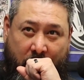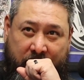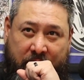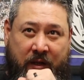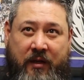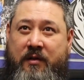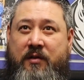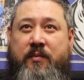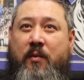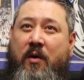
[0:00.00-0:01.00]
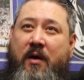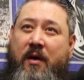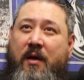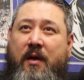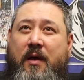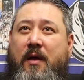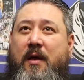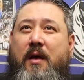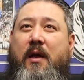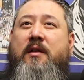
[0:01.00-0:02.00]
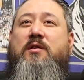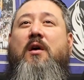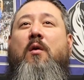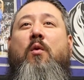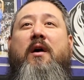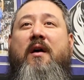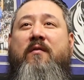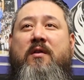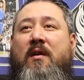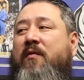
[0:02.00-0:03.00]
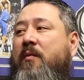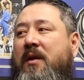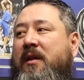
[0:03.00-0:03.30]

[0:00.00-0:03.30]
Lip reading: more than any other sport, it's a what have you done for me